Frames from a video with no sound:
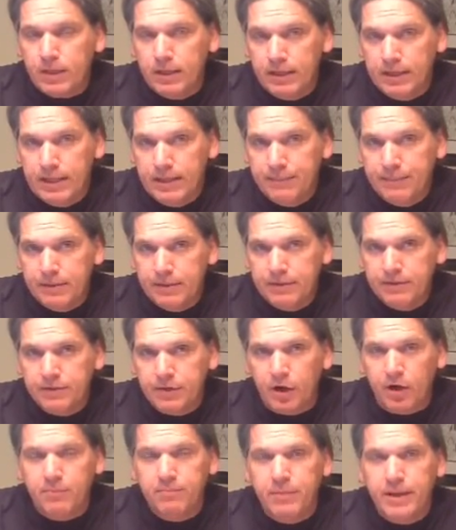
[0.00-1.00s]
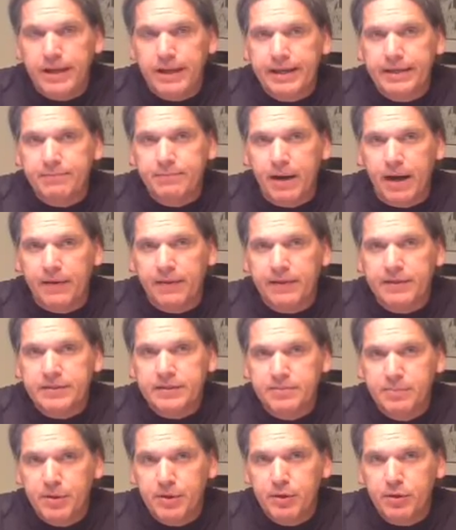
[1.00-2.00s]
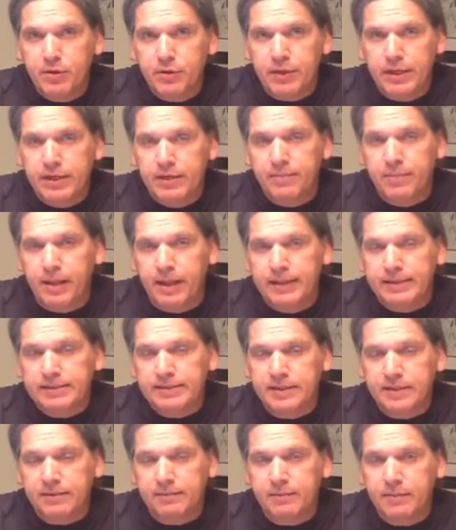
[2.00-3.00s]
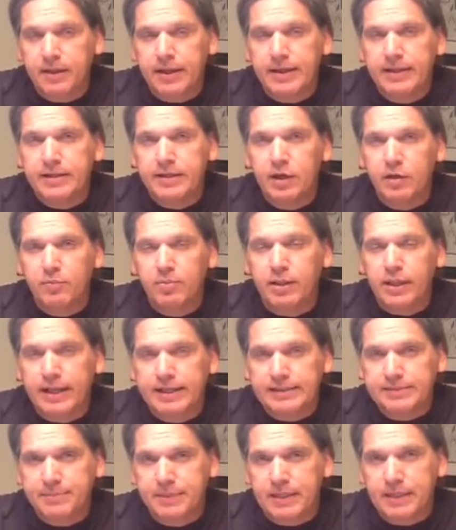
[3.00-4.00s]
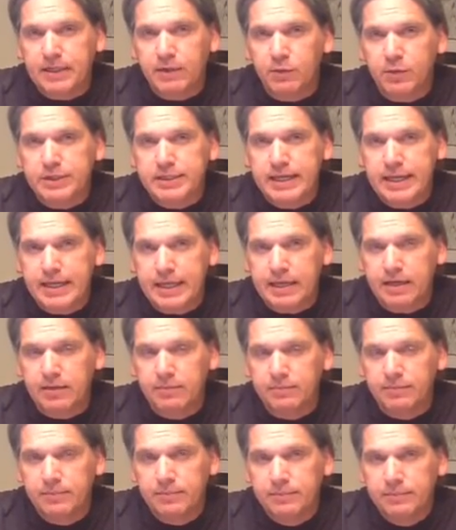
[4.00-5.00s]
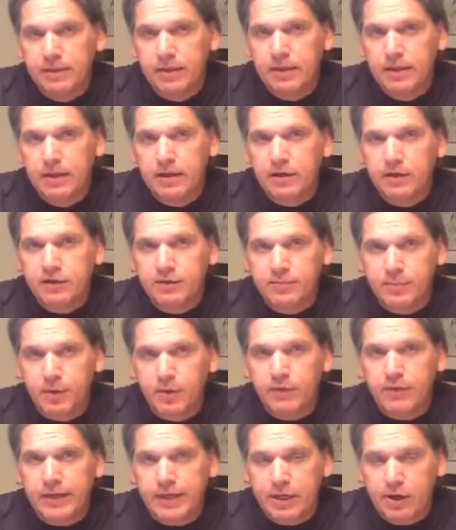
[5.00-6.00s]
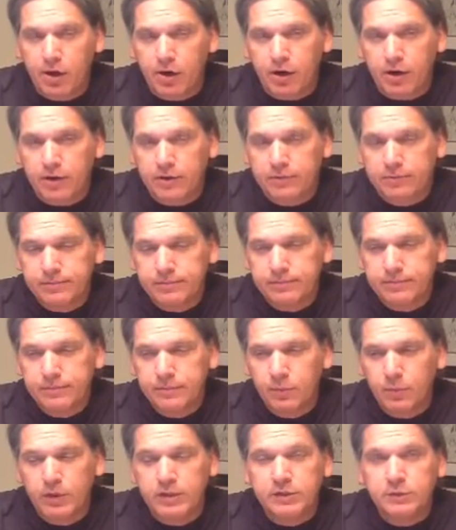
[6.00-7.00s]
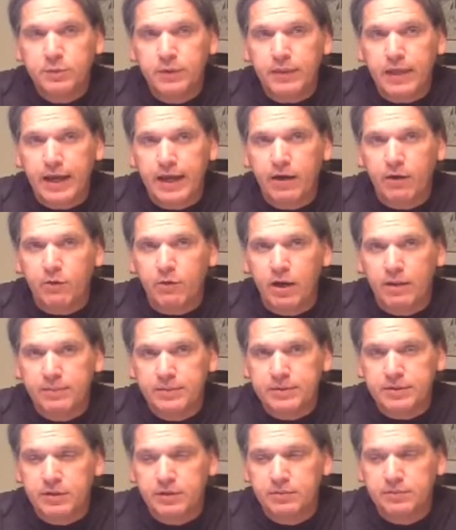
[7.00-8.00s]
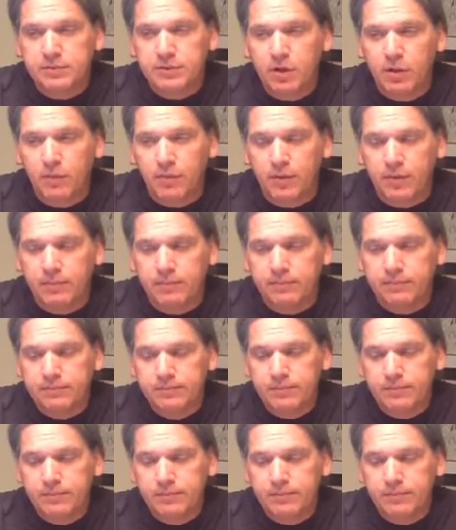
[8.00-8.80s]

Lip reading: Lipids are made by the smooth endoplasmic reticulum, smooth ER, ones without ribosomes on them.